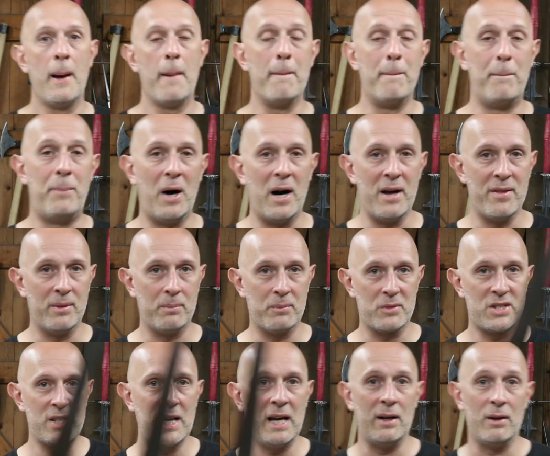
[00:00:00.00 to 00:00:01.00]
by
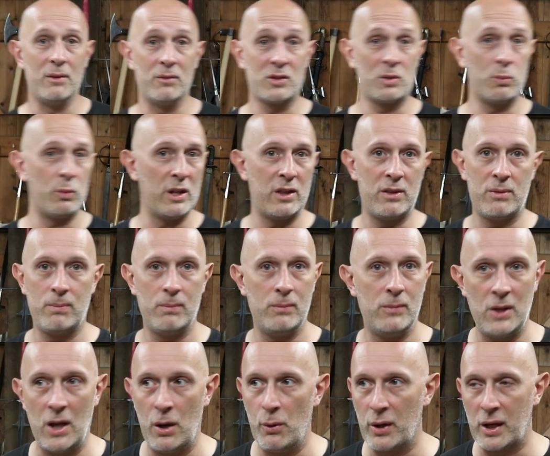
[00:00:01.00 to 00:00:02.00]
themselves with
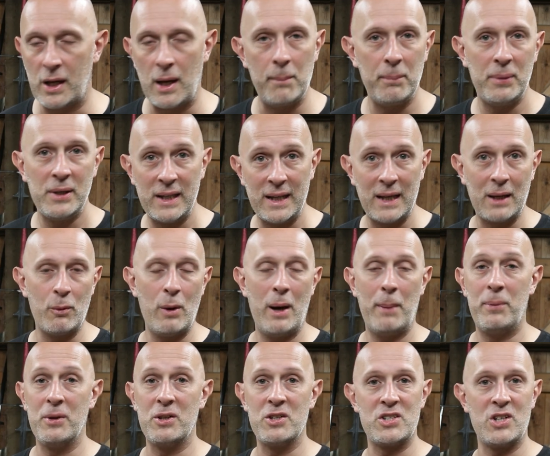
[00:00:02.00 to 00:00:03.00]
no accompanying
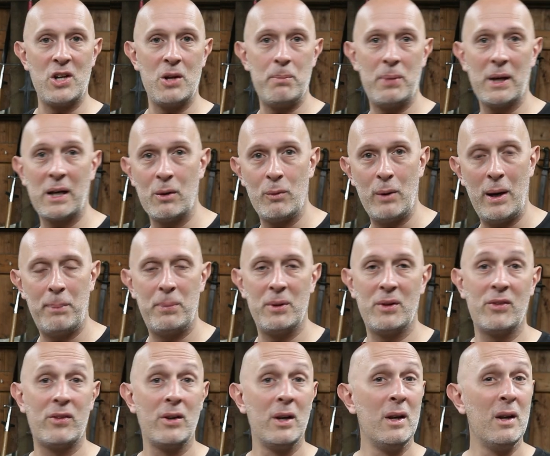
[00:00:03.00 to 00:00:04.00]
weapons, no bigger
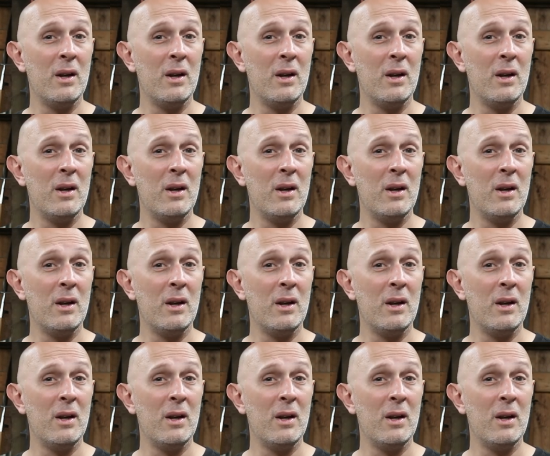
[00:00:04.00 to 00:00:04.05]
weapons.